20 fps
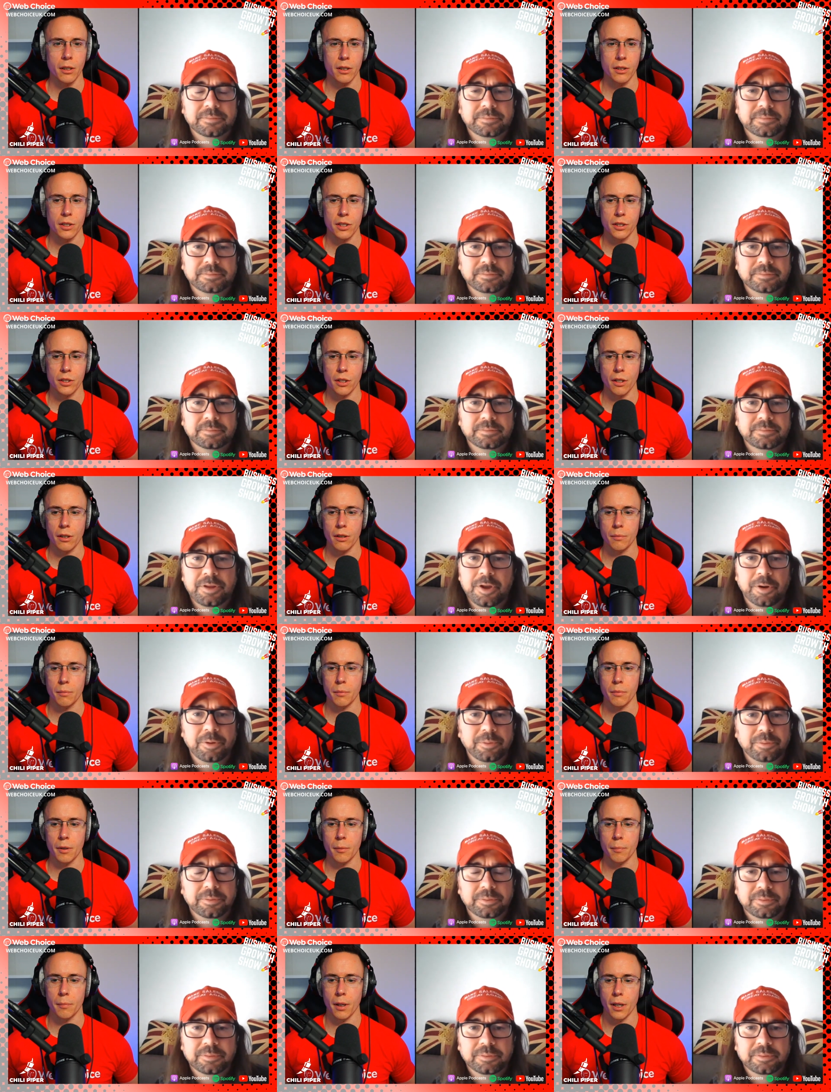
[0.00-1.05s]
Speaker 1: So no.
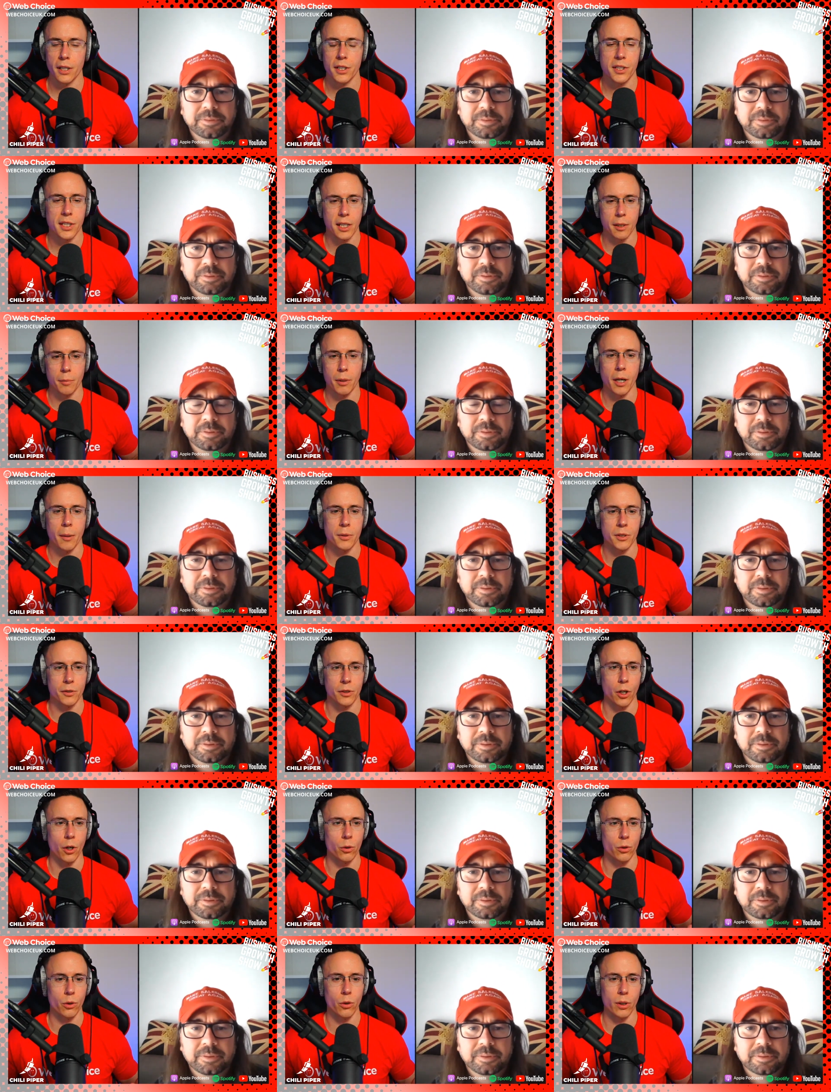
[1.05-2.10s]
the, like you said, the purpose of
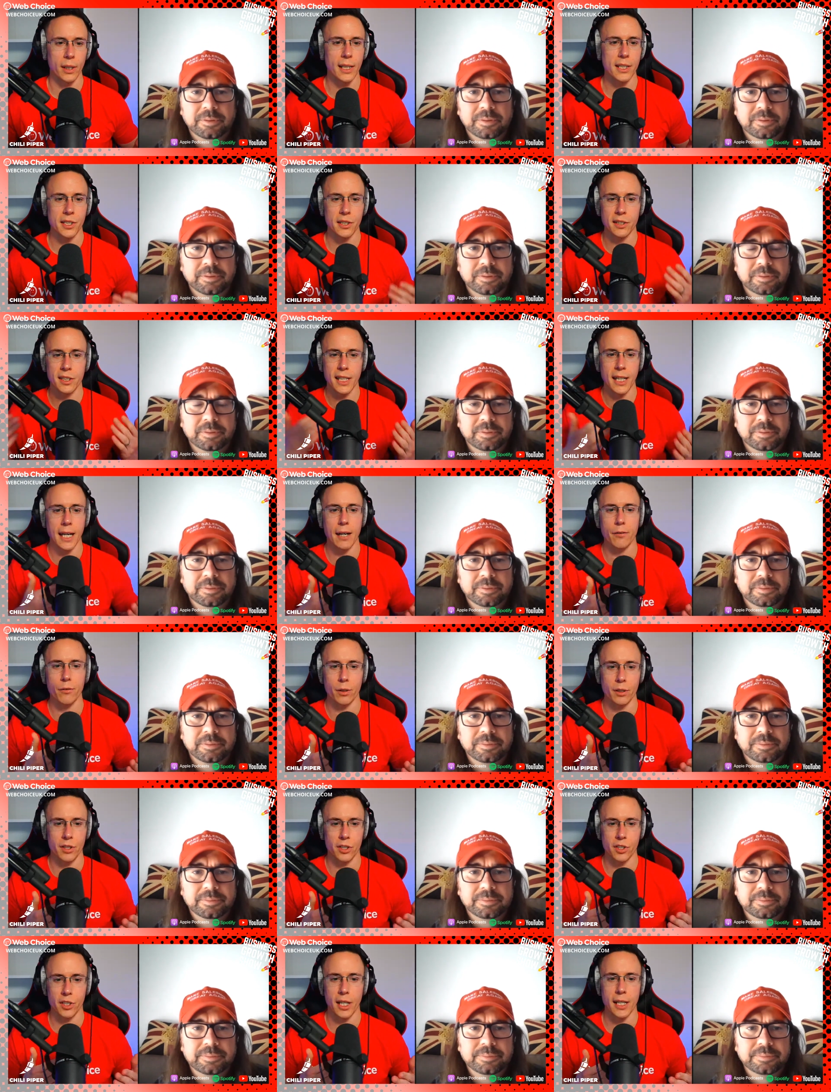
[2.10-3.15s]
cold calling isn't to get everyone
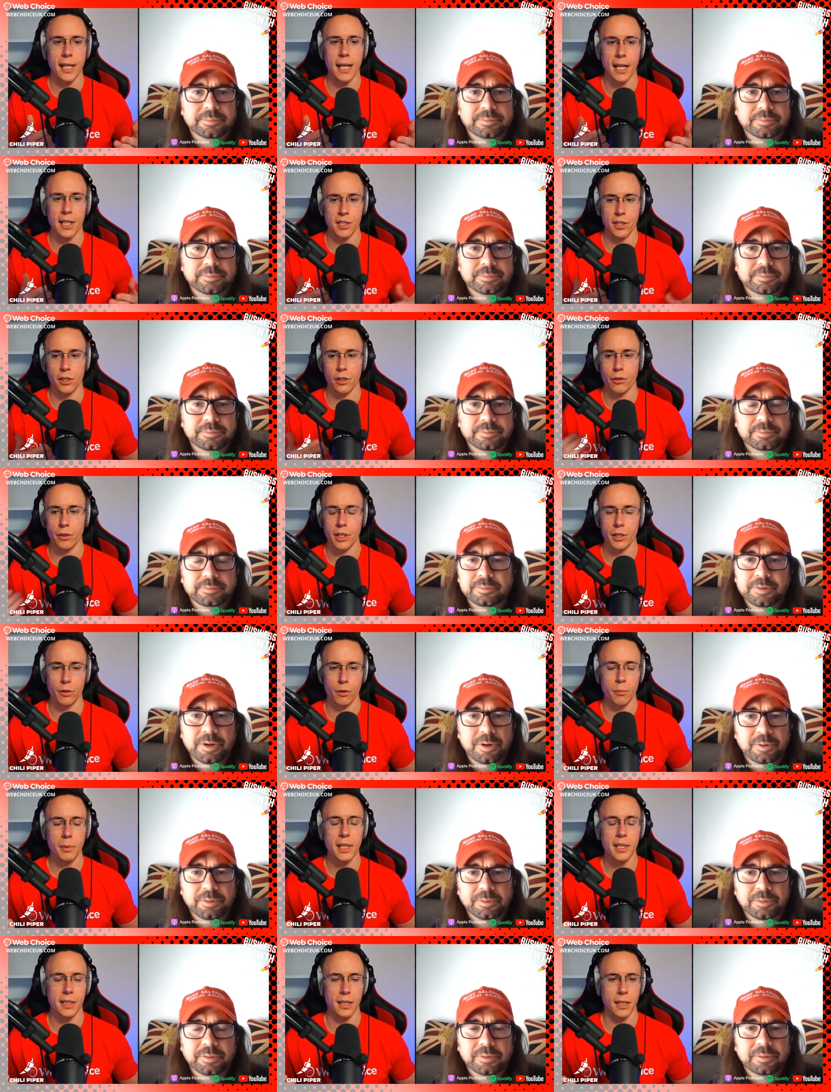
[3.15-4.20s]
to say yes and agree to no. a
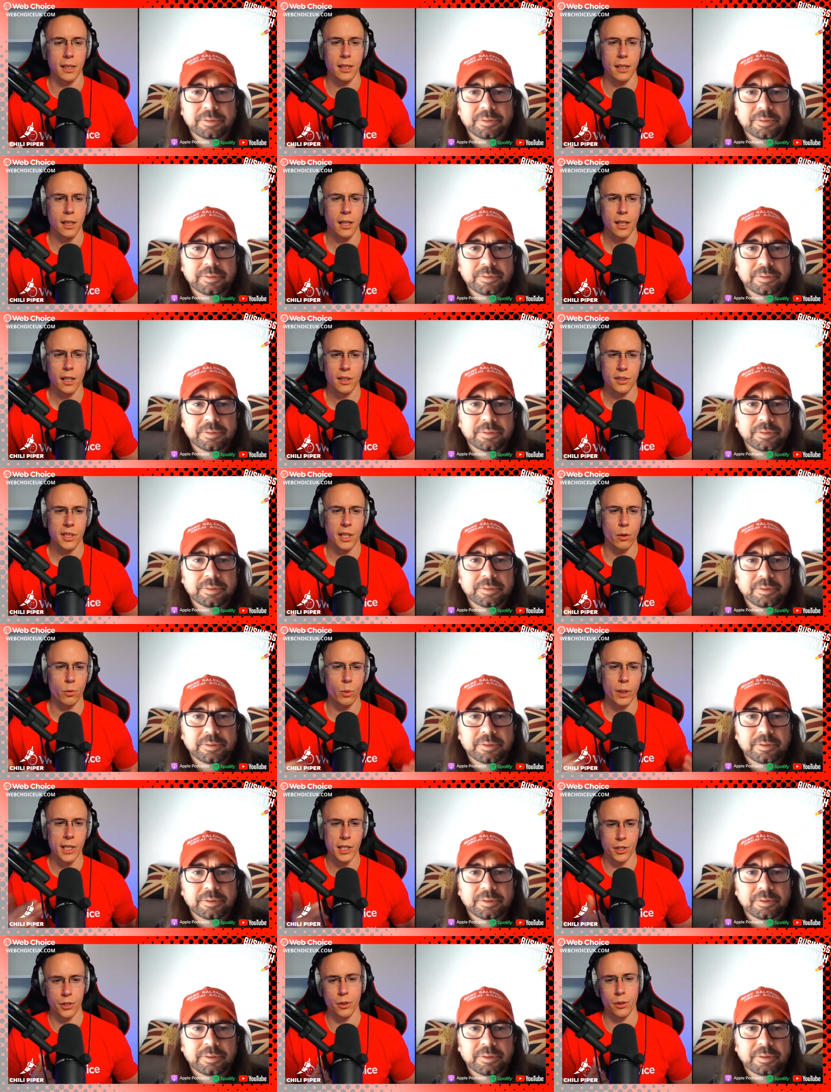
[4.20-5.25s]
meeting because that would
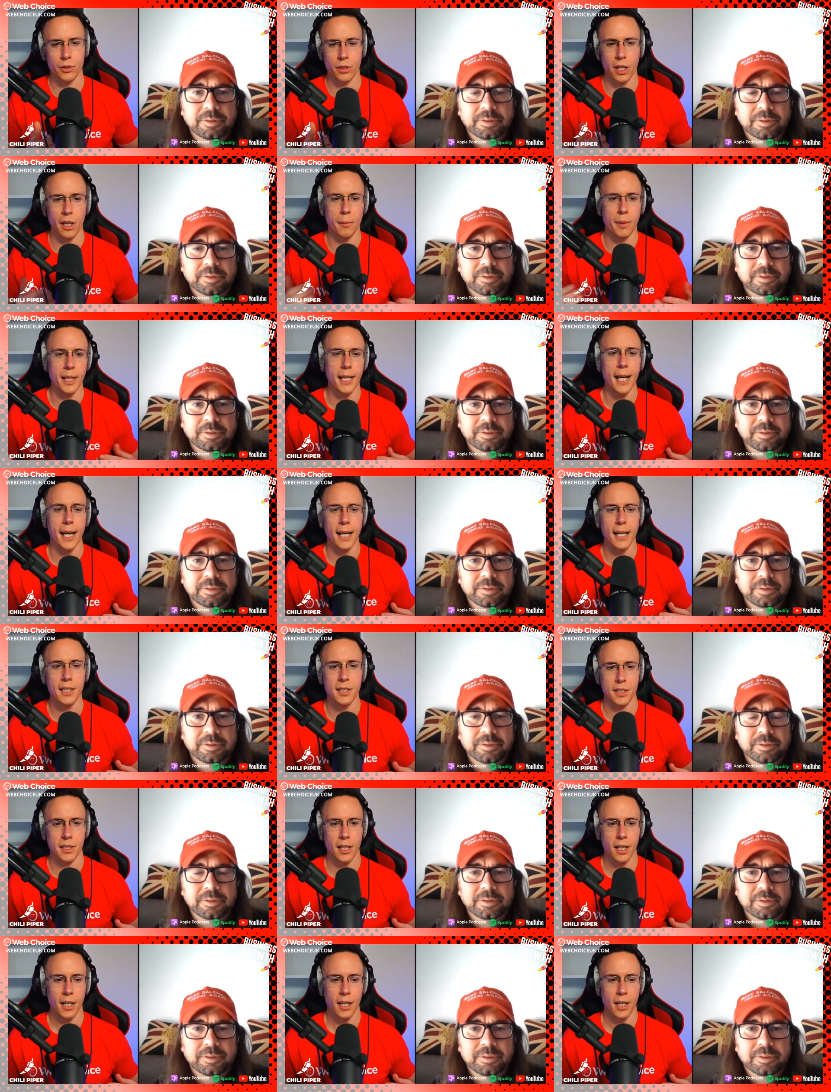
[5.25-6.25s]
waste your time and theirs.